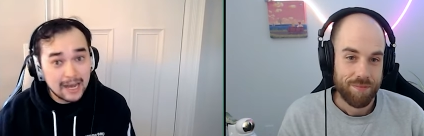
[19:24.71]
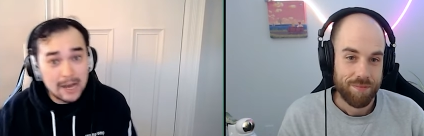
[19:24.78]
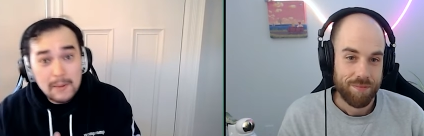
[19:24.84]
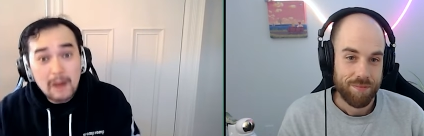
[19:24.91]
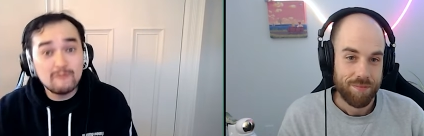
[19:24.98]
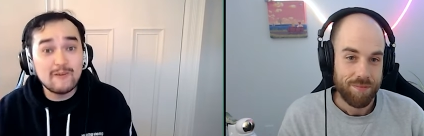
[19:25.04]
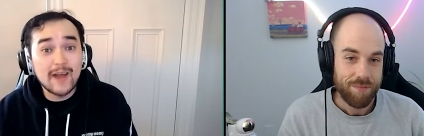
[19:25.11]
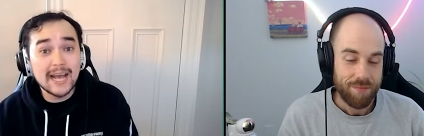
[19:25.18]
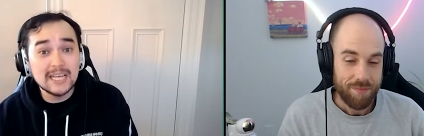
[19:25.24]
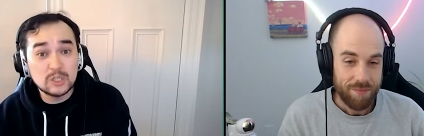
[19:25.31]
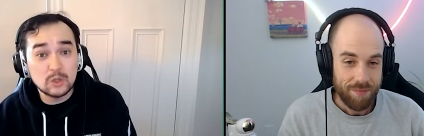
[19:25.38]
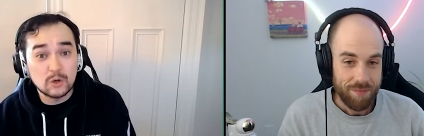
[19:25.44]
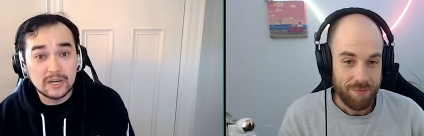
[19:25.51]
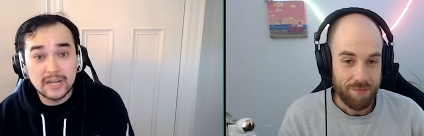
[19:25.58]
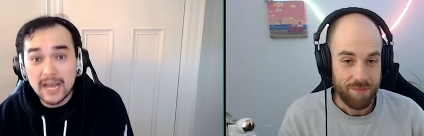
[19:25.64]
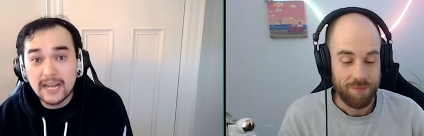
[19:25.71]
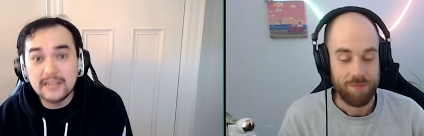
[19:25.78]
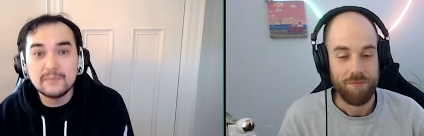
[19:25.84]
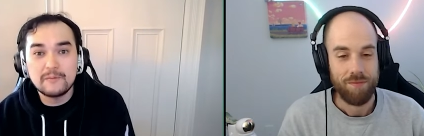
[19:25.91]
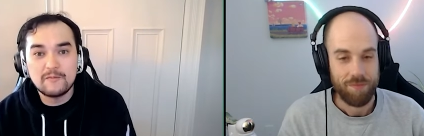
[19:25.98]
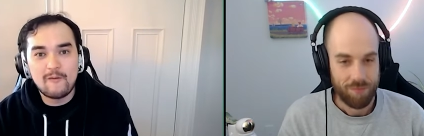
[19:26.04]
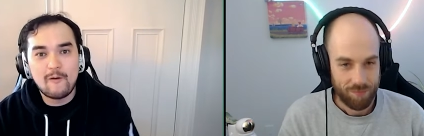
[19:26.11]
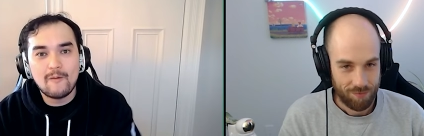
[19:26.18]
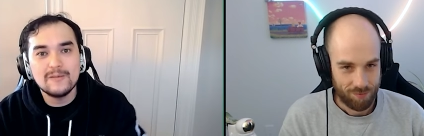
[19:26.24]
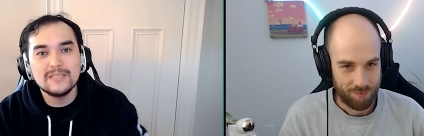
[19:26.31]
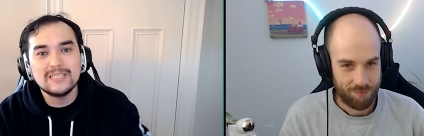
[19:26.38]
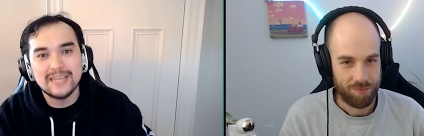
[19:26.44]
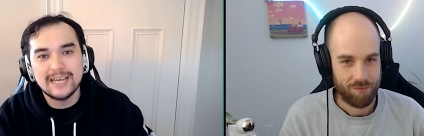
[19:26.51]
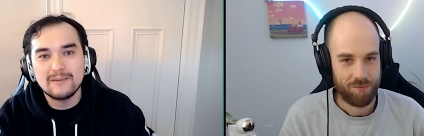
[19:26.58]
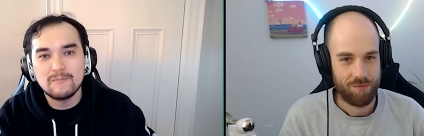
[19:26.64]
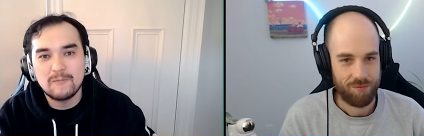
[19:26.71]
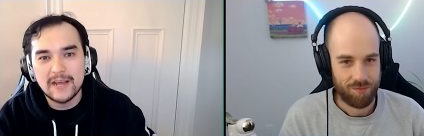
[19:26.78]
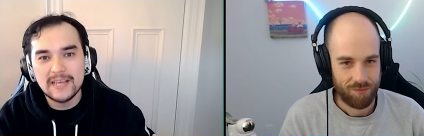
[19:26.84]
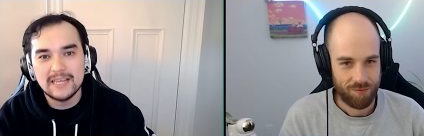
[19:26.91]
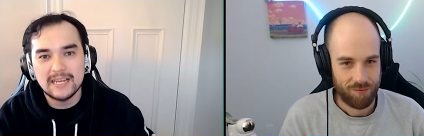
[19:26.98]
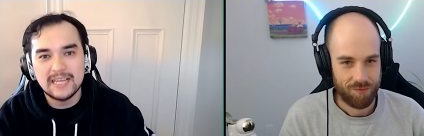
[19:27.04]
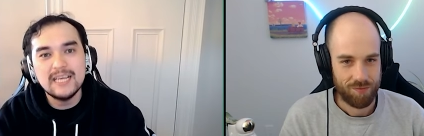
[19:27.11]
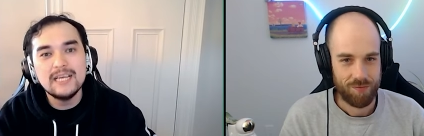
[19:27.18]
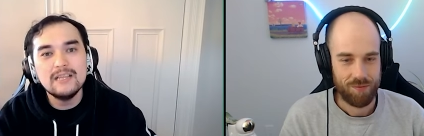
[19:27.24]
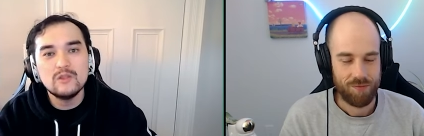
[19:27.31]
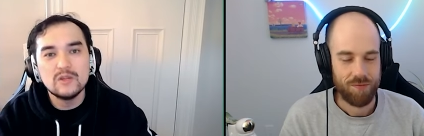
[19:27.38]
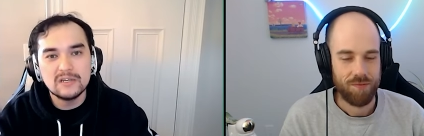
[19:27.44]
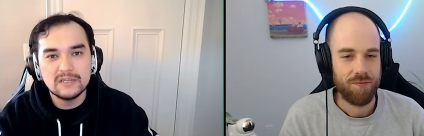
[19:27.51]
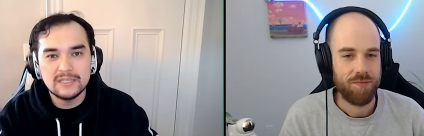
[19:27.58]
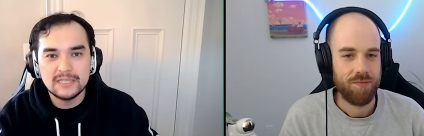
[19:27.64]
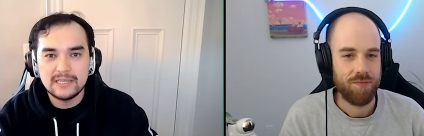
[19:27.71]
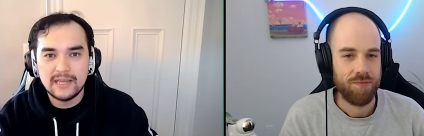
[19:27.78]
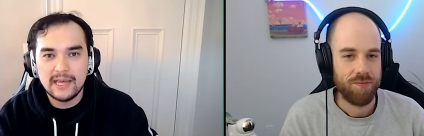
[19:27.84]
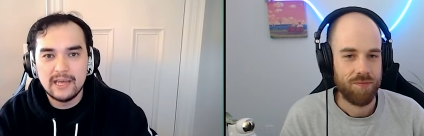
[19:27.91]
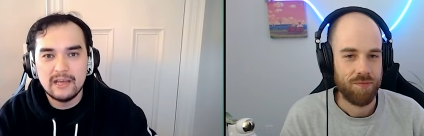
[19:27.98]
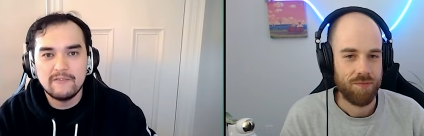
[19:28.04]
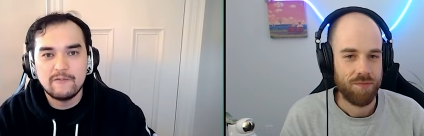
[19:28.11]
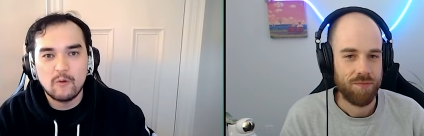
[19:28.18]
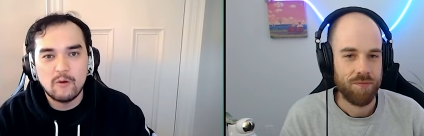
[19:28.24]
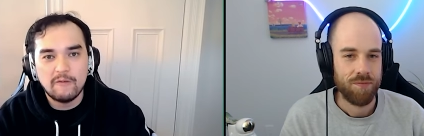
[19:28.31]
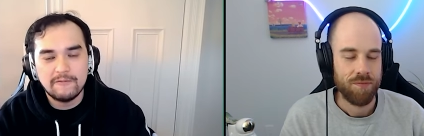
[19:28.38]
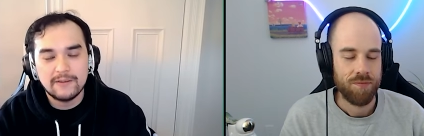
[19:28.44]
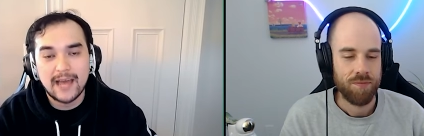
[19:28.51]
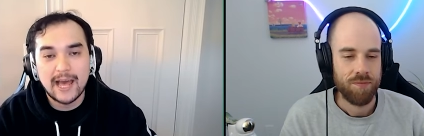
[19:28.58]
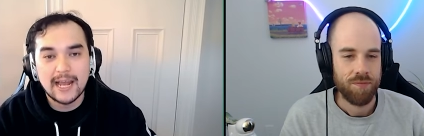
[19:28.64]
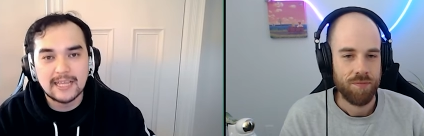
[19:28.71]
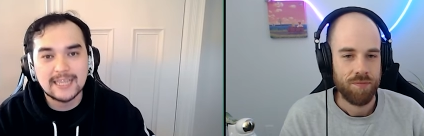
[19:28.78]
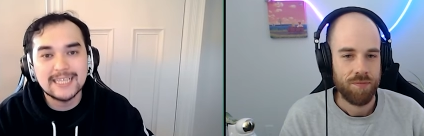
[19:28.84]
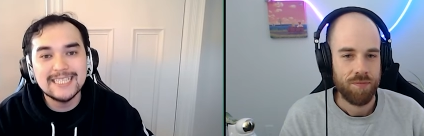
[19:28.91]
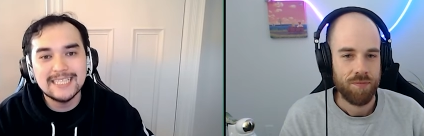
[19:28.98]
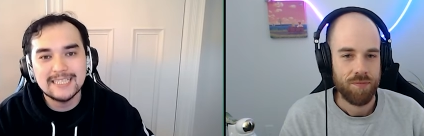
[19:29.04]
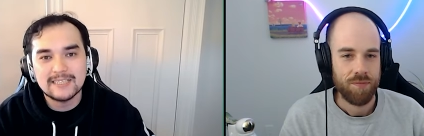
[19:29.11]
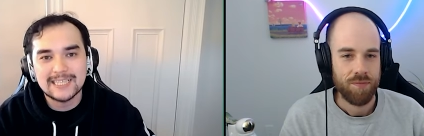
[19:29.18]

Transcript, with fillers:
Speaker 1: about Razork and the performance and way that he looked today for Fnatic. This is a